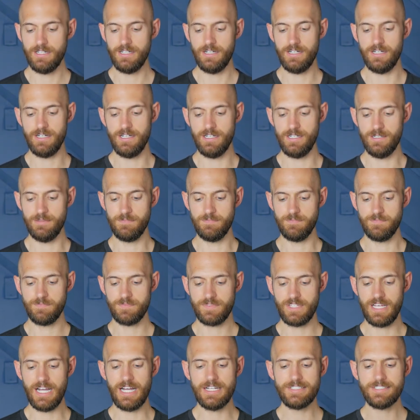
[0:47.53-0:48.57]

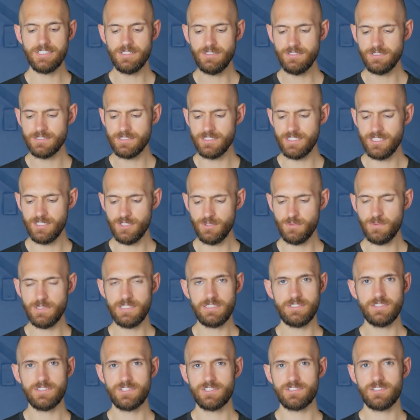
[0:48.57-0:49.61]
I don't know
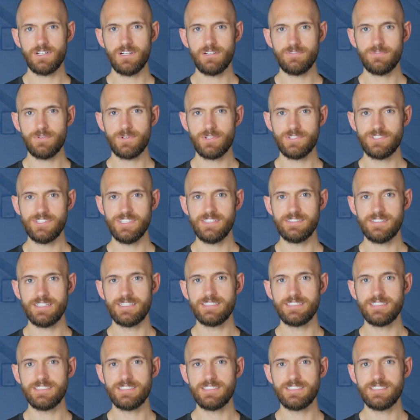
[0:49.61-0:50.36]
what the stall force is.